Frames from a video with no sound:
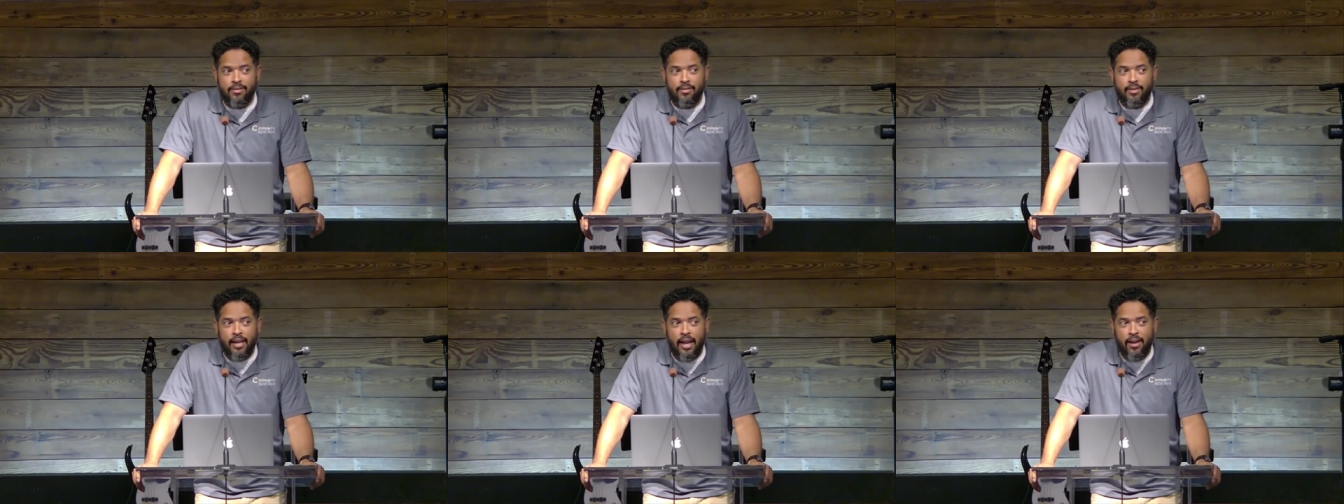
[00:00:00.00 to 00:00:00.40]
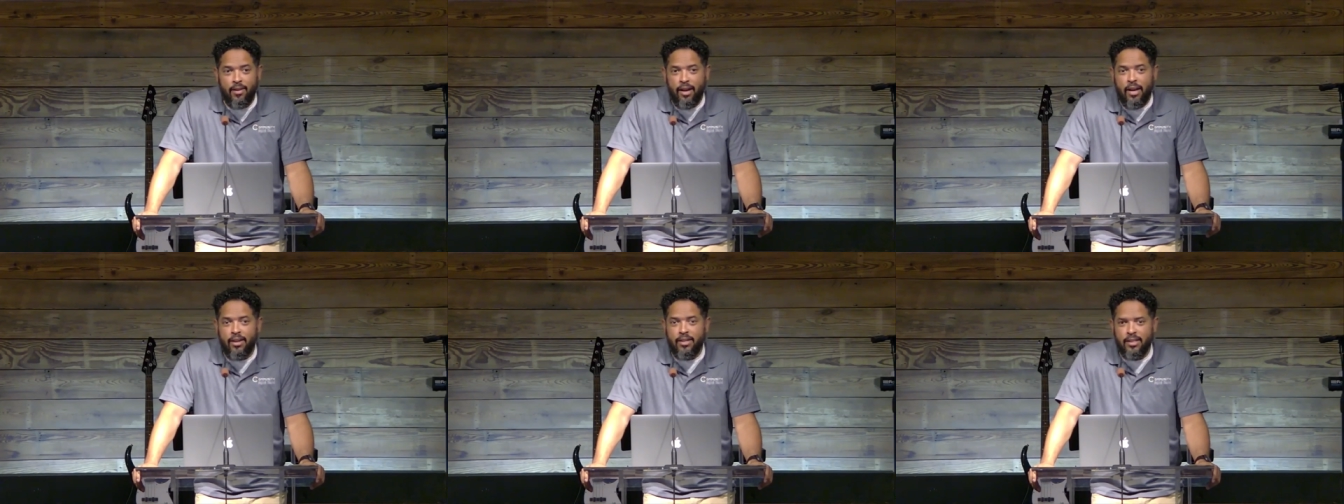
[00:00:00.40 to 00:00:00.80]
How?
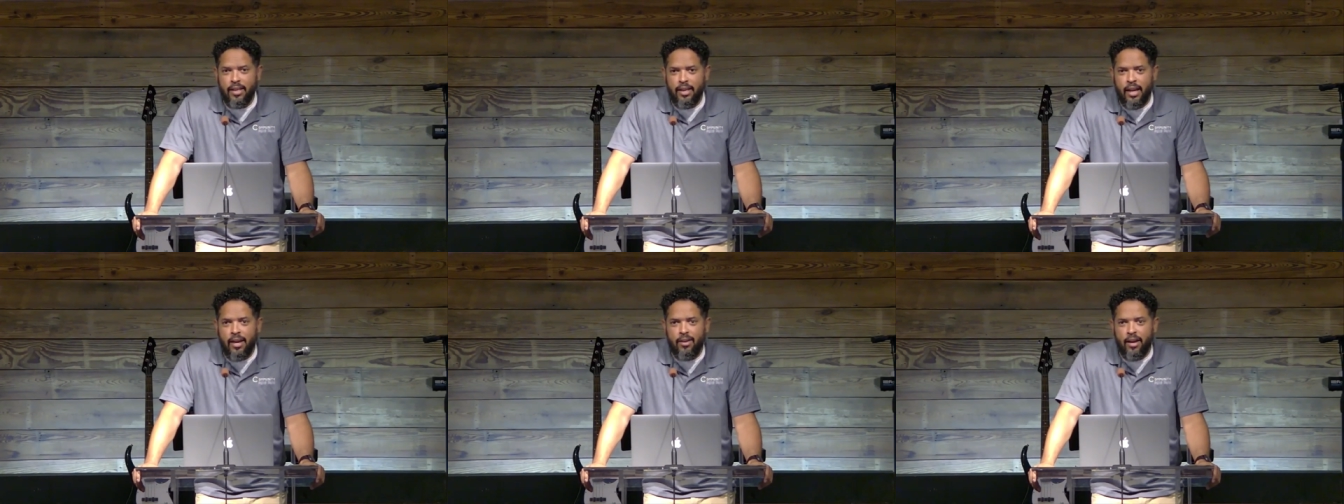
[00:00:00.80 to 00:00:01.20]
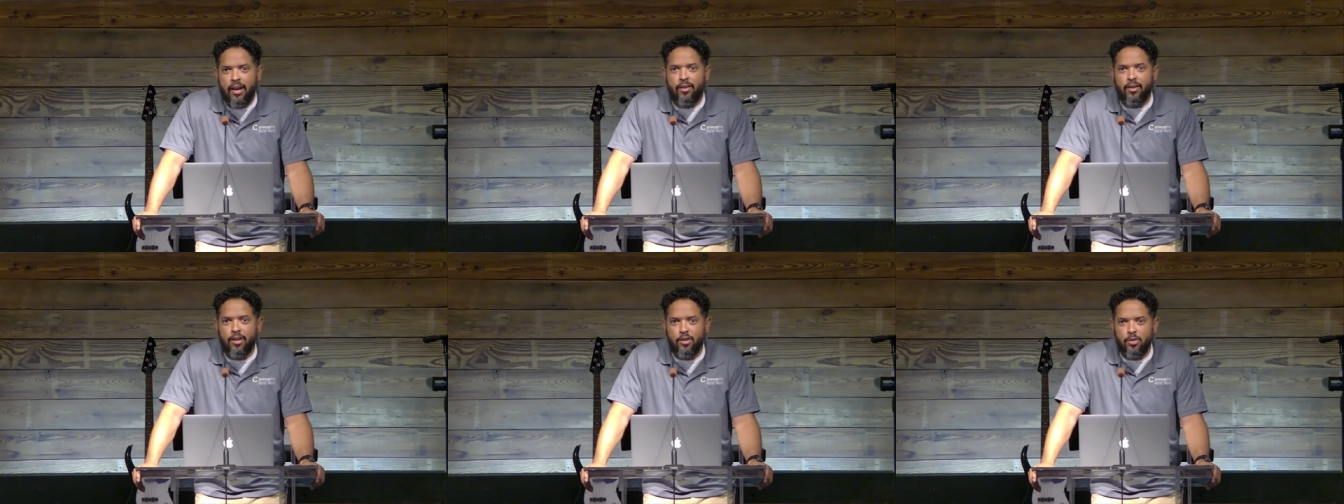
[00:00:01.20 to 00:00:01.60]
How does that? How? How
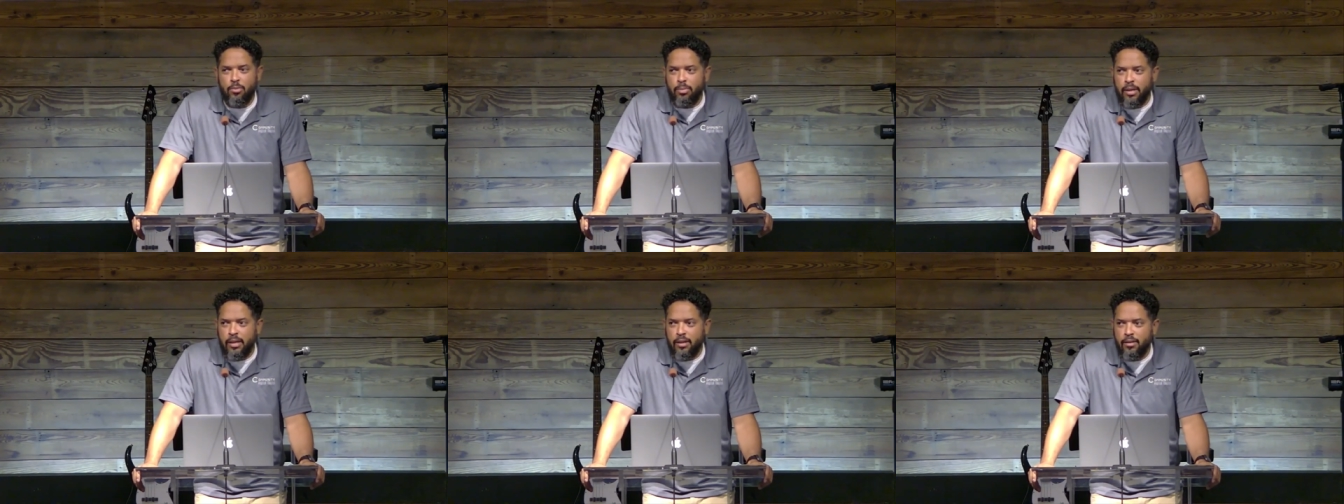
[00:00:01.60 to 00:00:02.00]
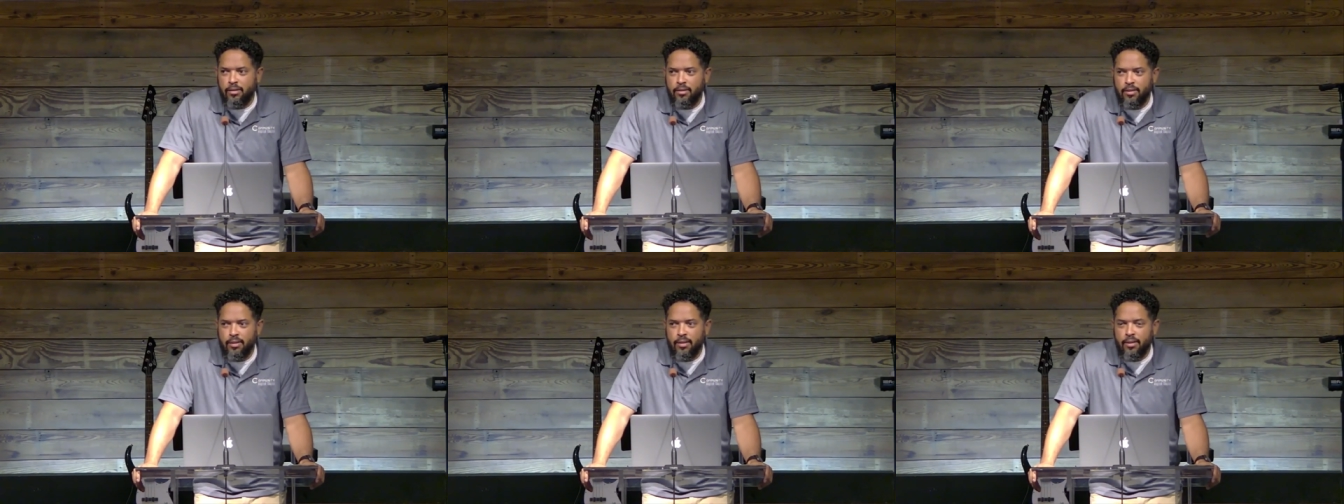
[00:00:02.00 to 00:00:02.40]
can you be
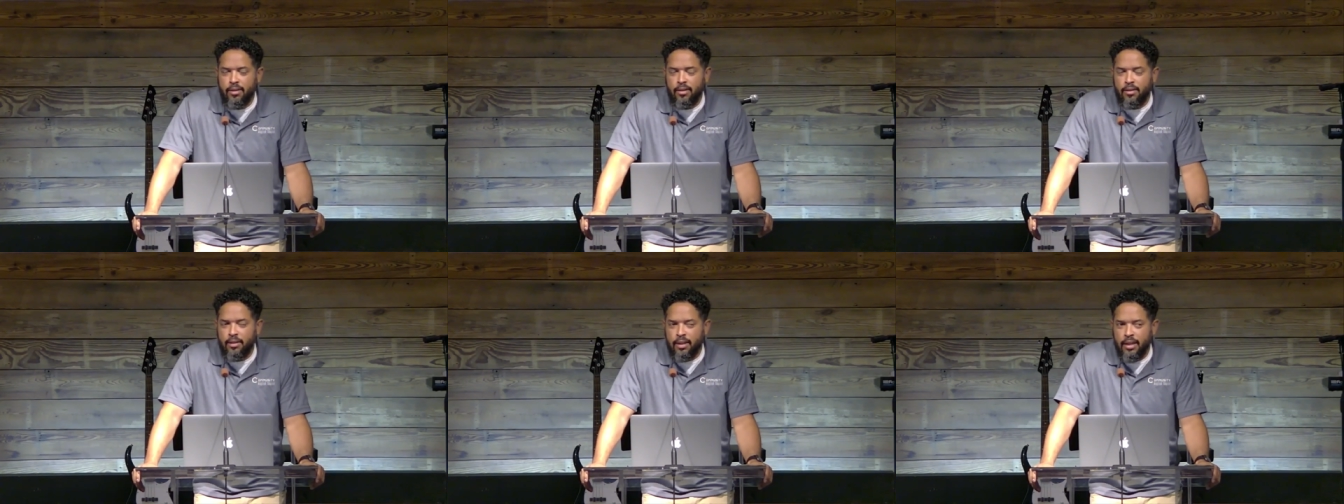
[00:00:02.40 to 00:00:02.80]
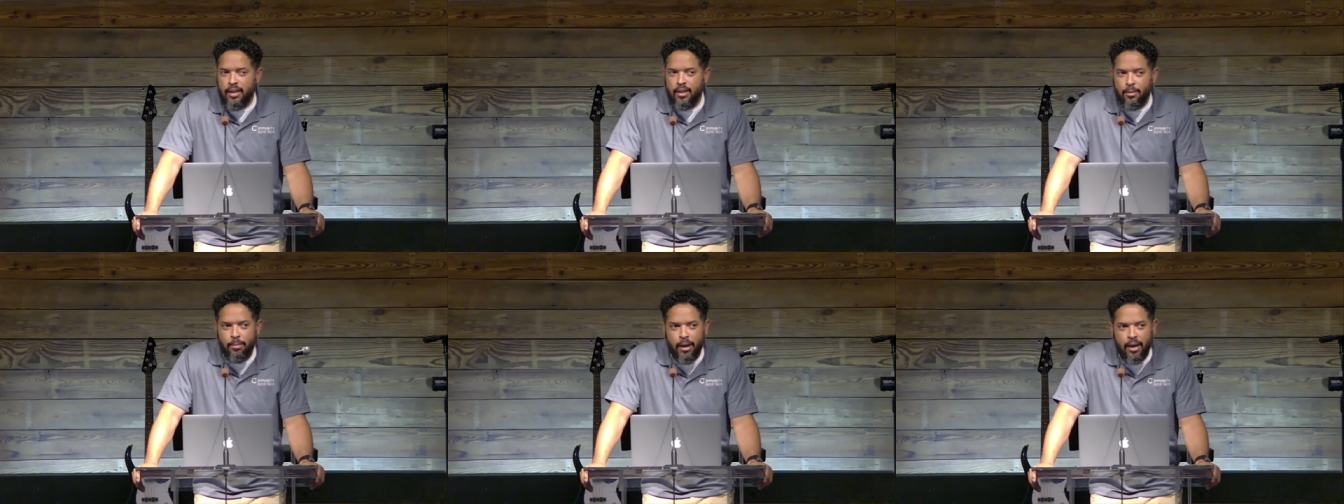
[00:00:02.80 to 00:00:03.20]
in the
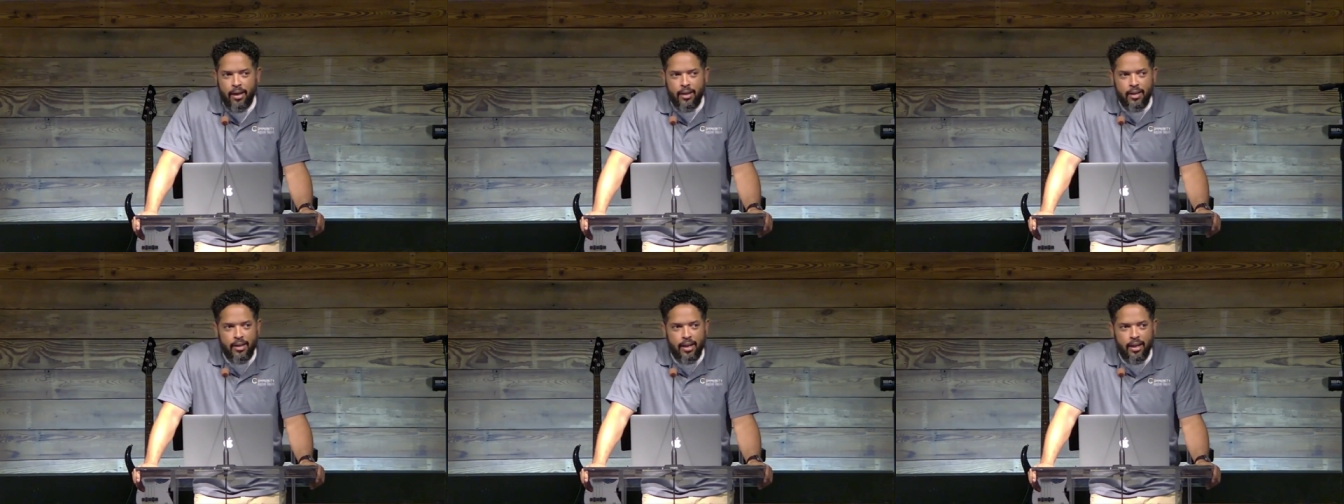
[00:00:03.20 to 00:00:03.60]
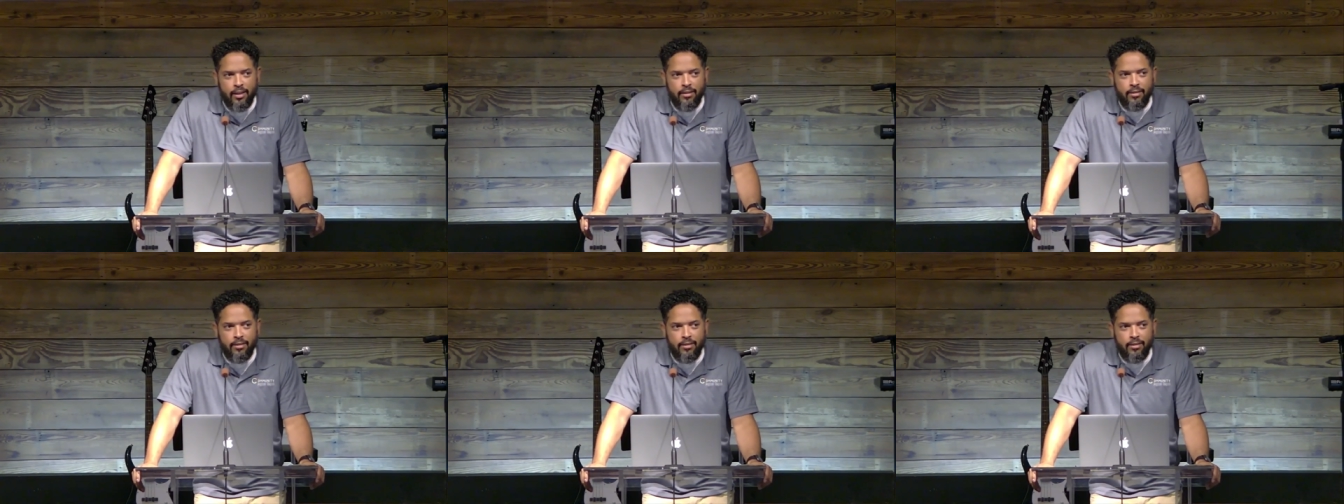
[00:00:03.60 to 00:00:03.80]
body and not?